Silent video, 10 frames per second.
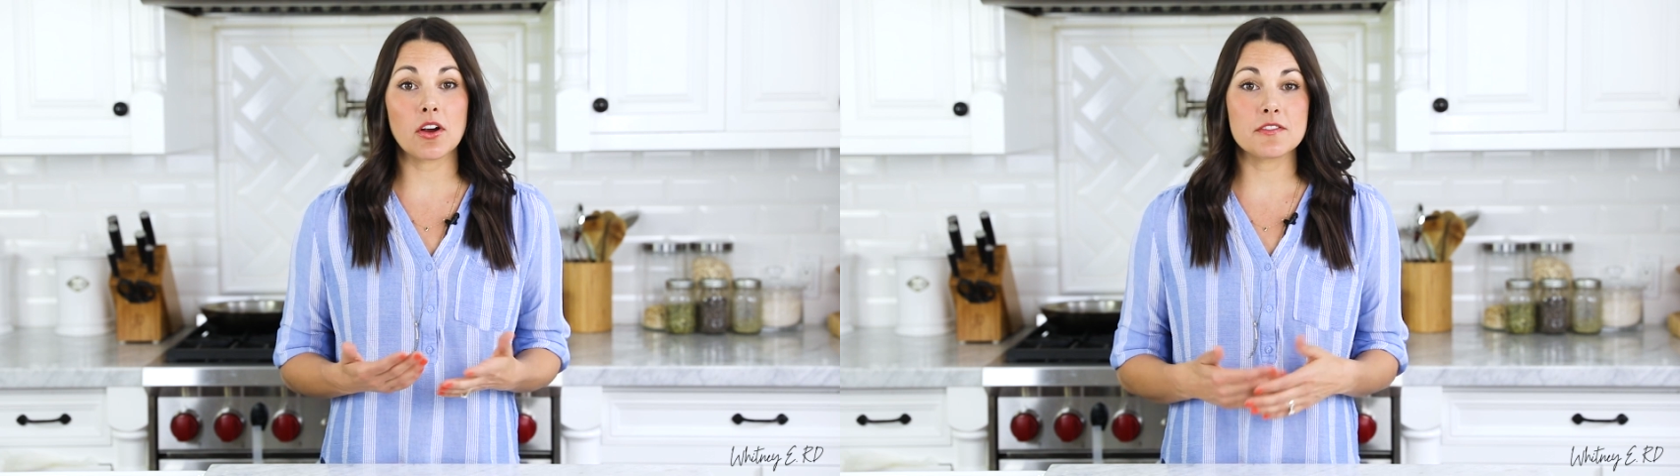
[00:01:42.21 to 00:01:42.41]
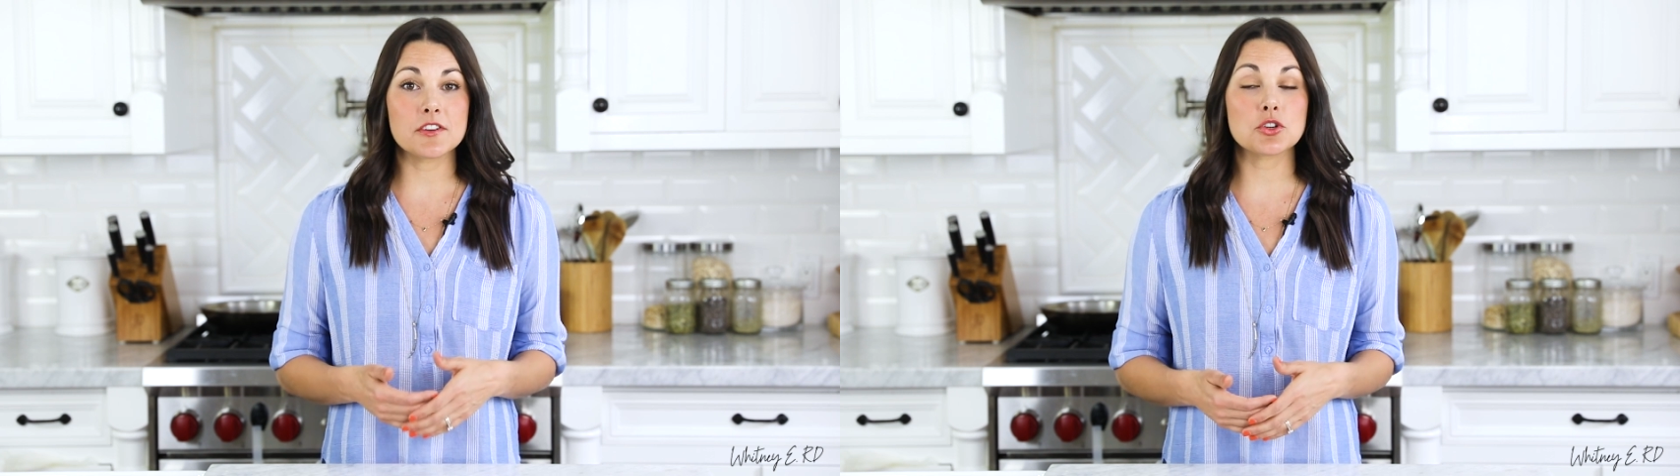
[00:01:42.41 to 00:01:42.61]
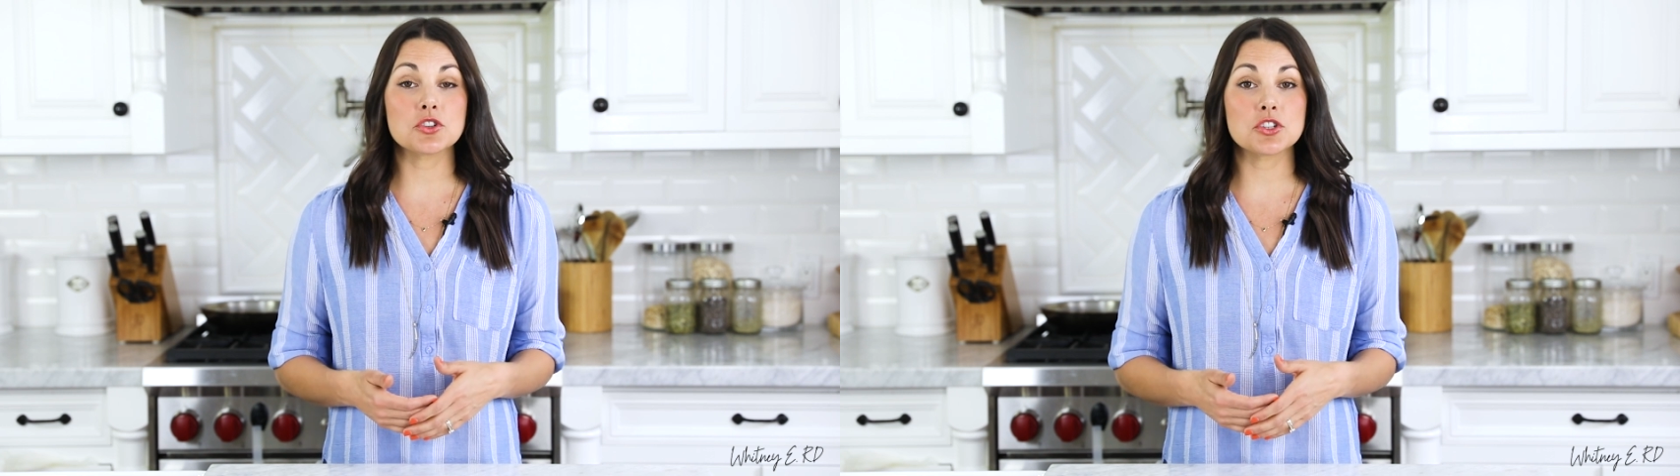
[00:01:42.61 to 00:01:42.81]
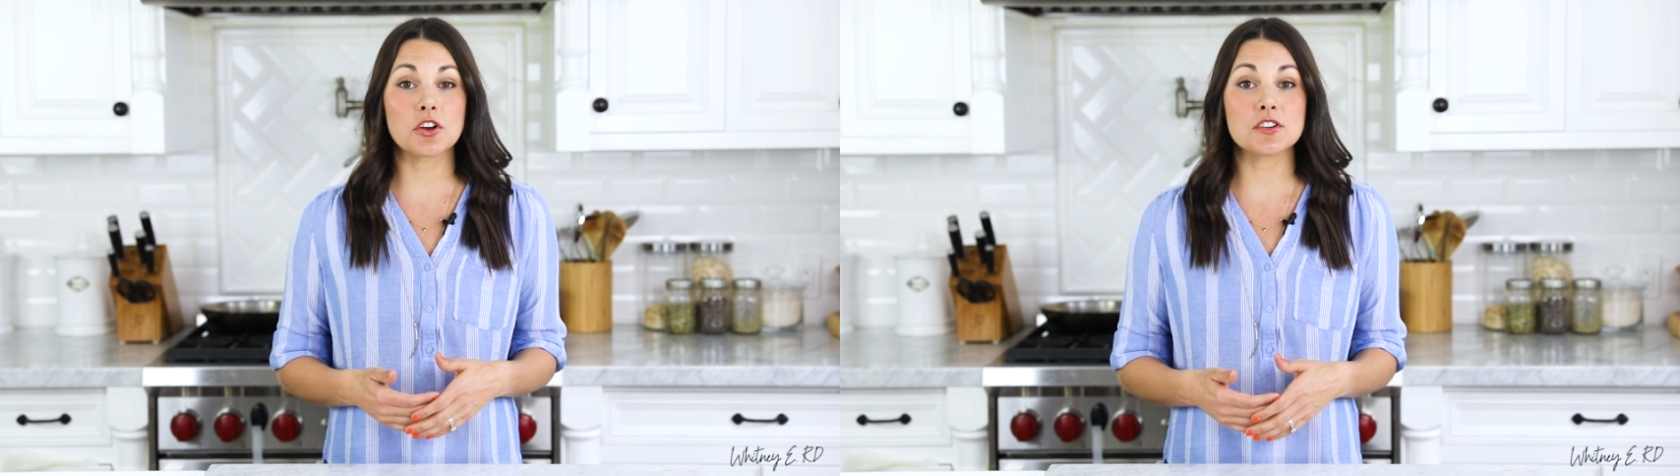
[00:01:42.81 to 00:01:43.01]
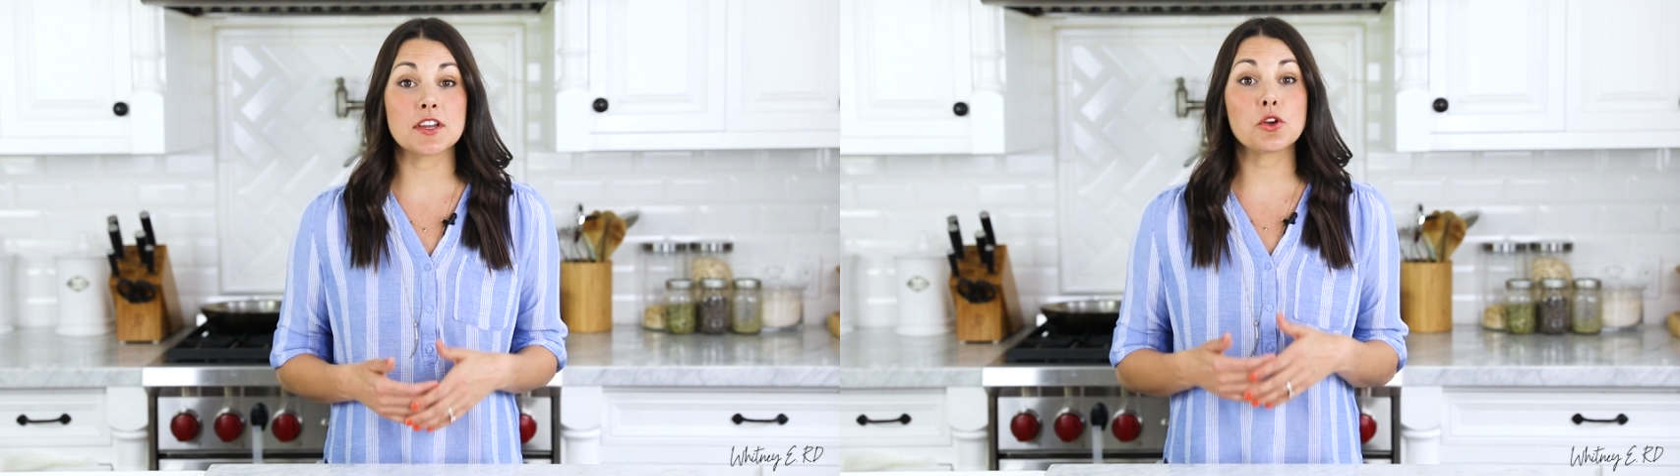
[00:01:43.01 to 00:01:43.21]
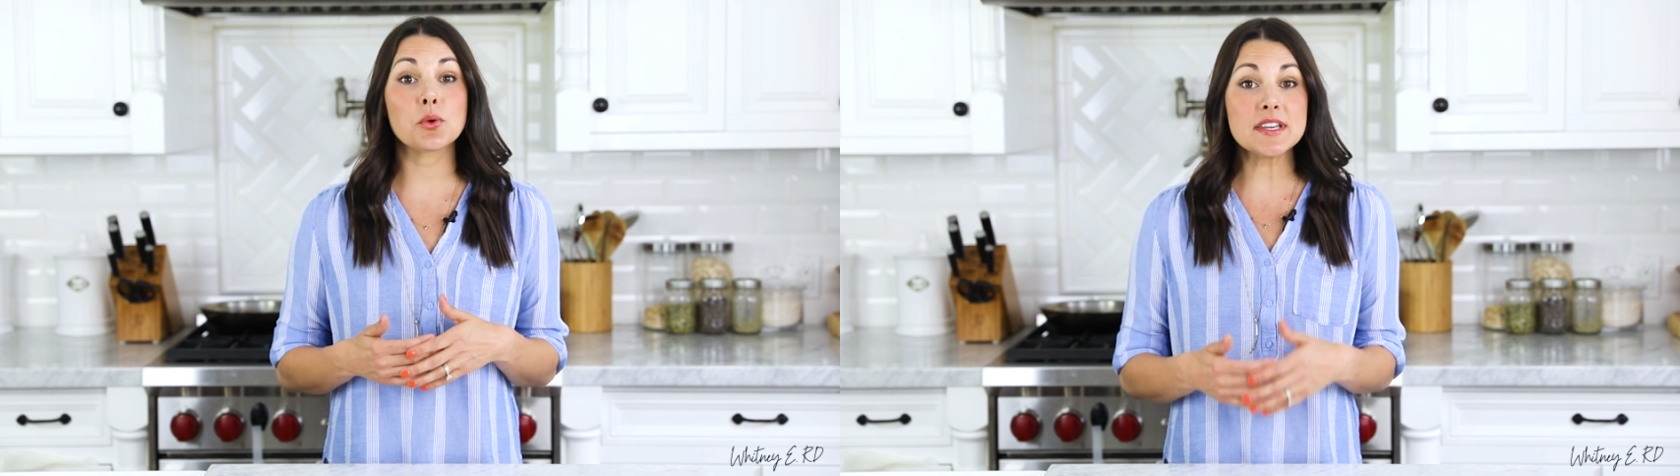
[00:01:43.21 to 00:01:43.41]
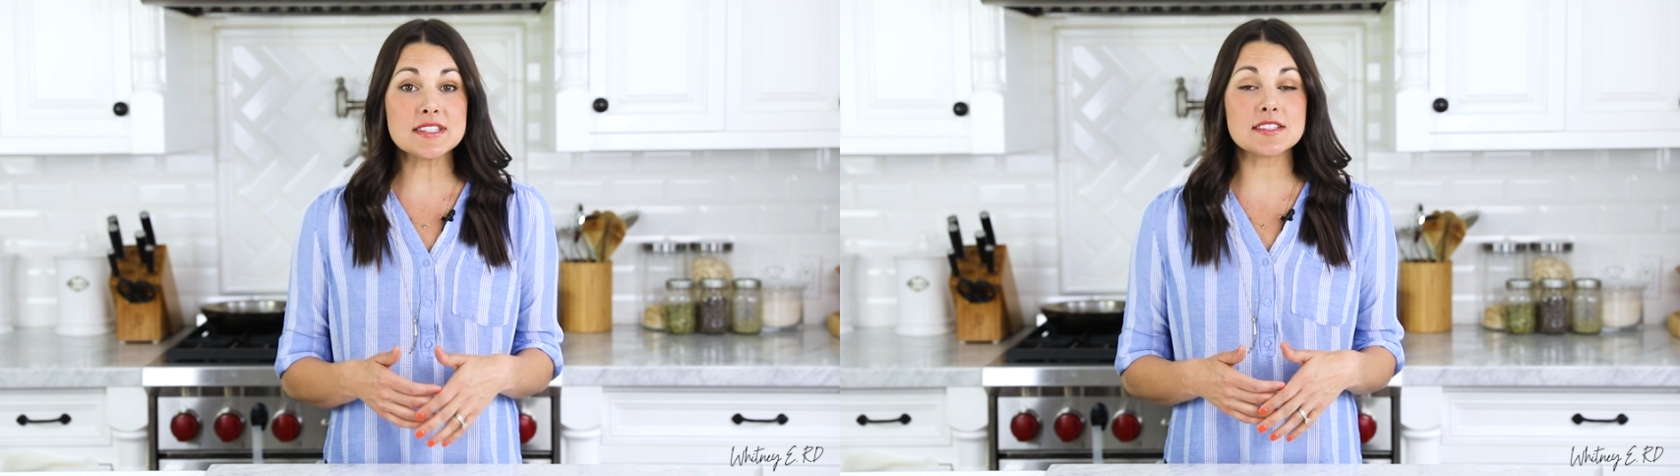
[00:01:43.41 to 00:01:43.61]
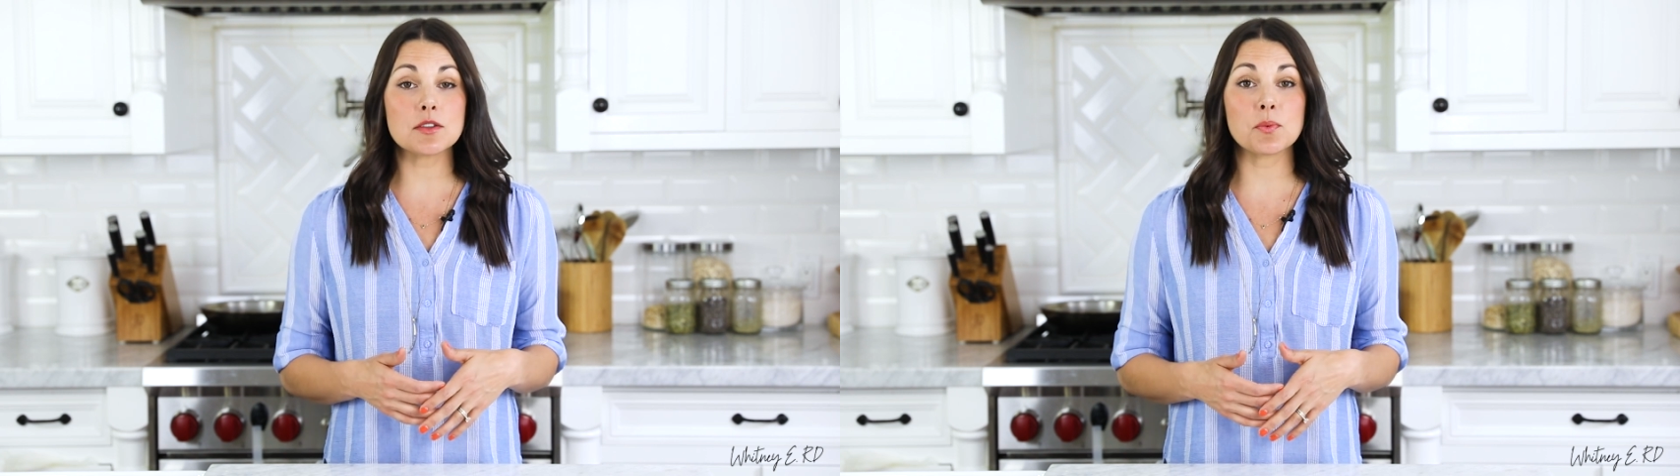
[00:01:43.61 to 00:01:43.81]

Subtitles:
artificial sugars increases